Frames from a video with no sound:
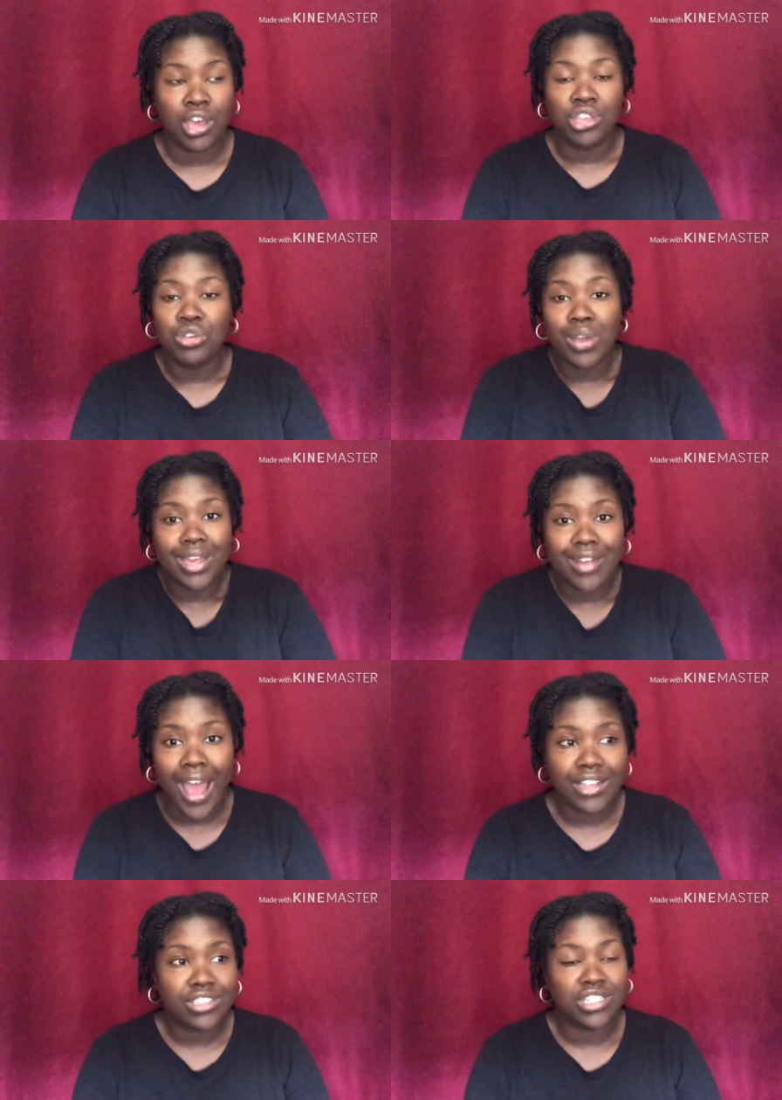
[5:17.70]
you
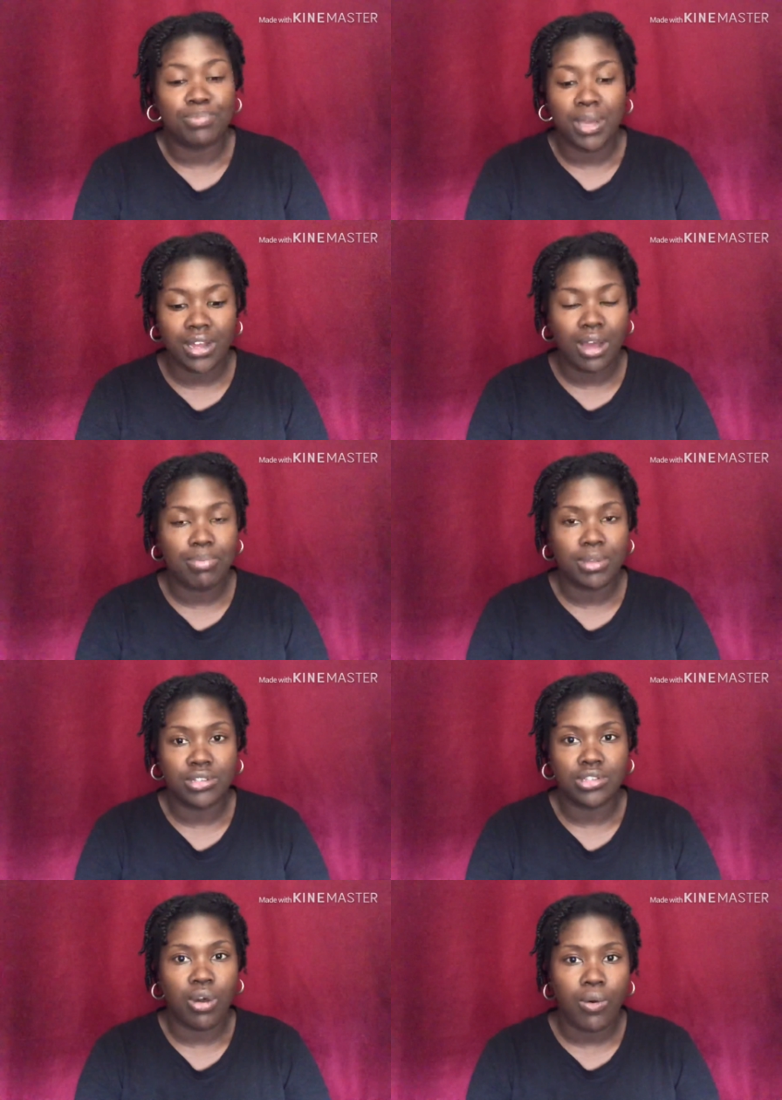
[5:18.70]
cannot just pick it up and
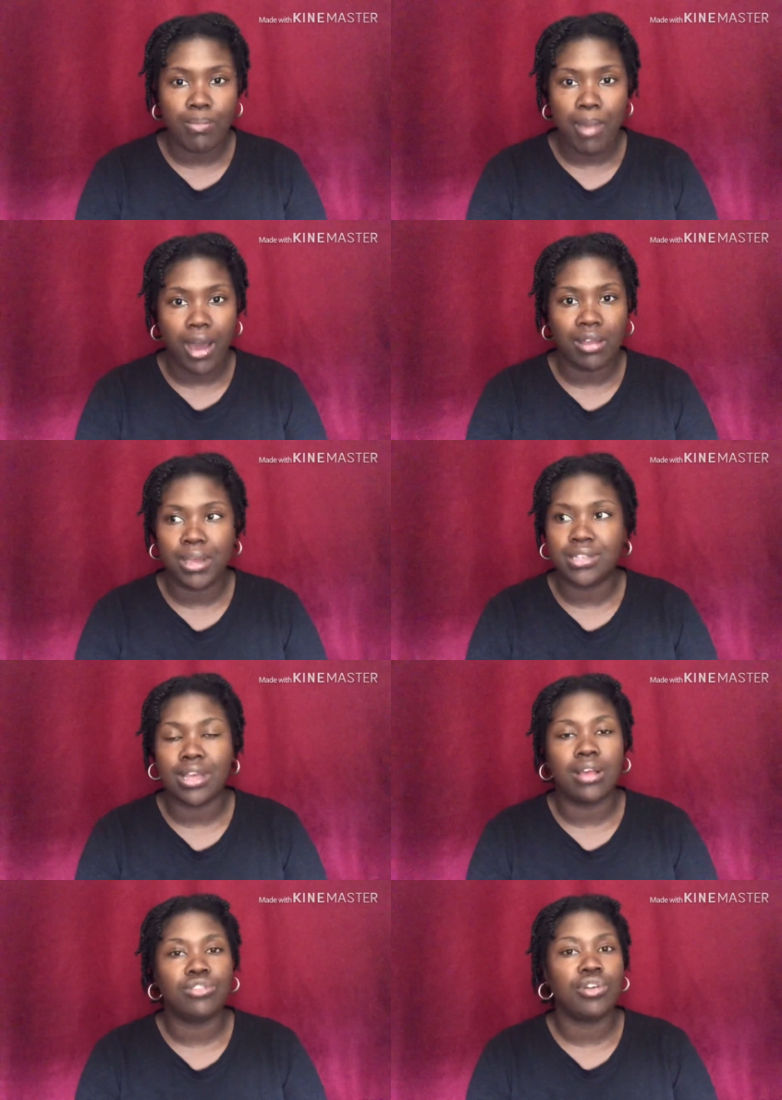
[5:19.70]
just go about it because
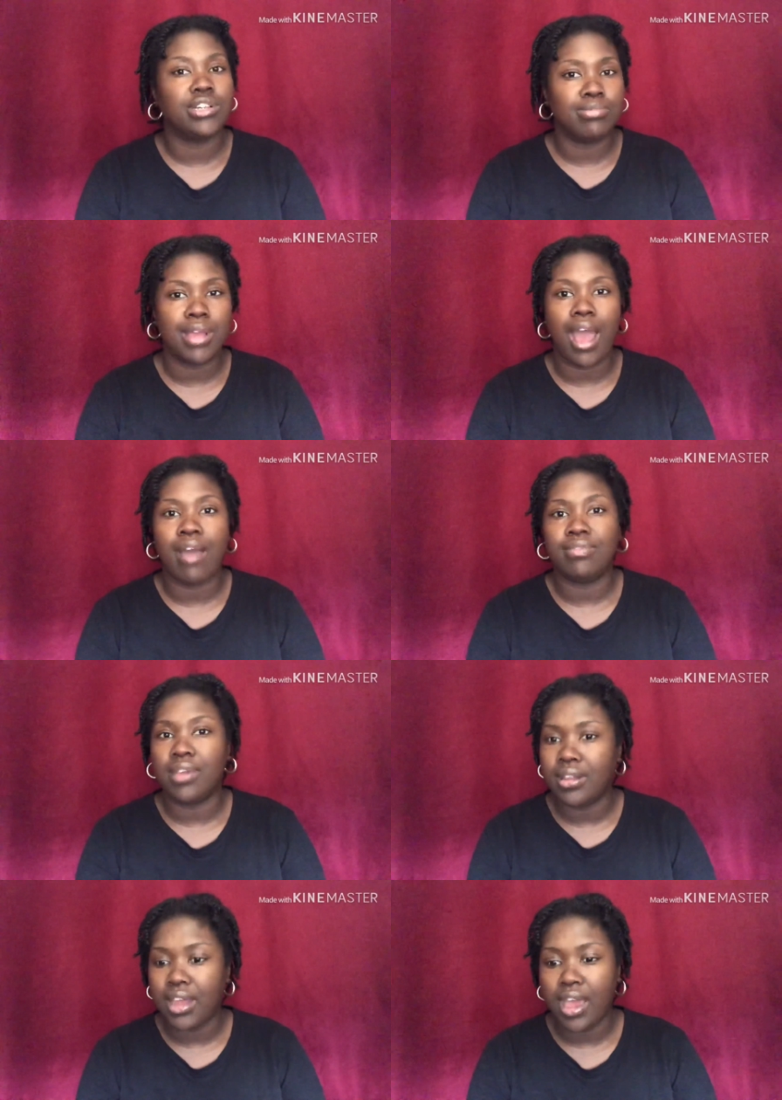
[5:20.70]
trust me, I've
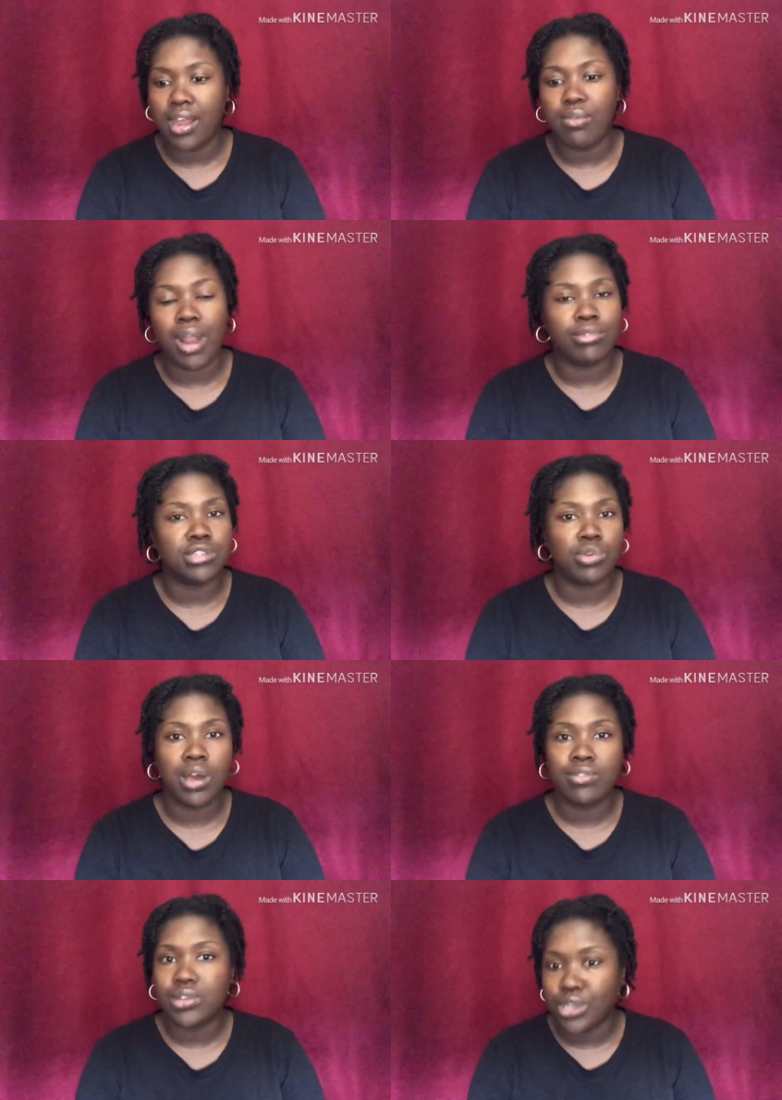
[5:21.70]
done that when I was
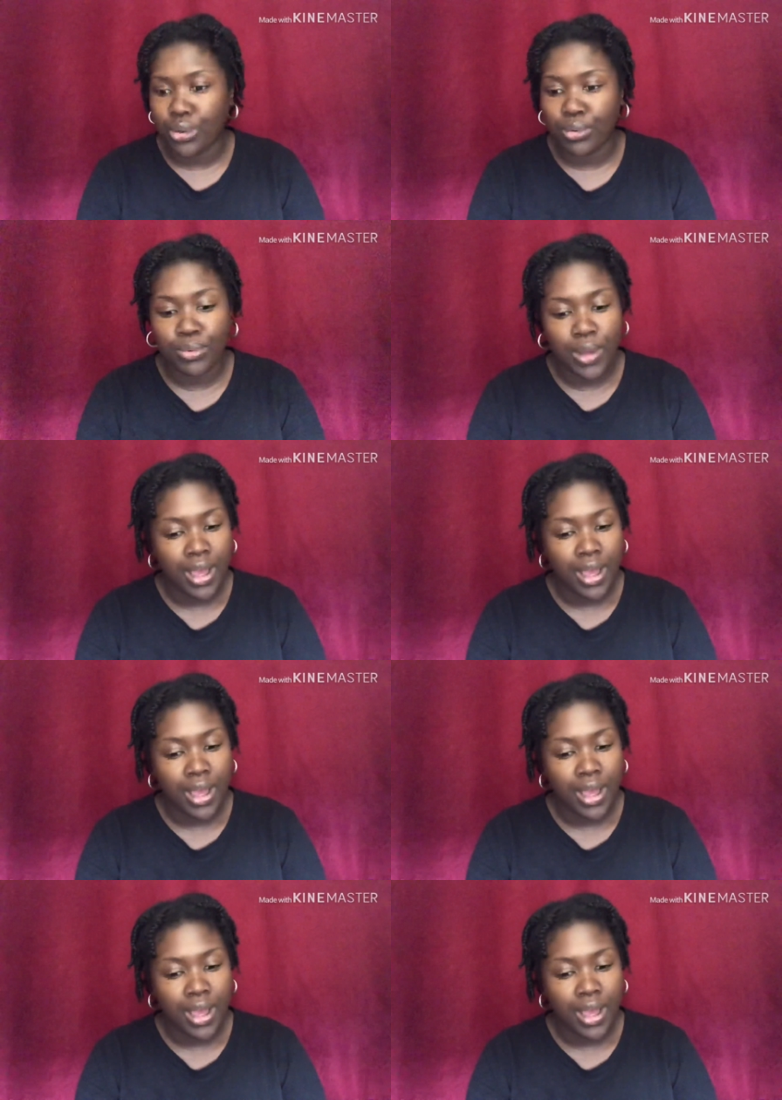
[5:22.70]
12 years old.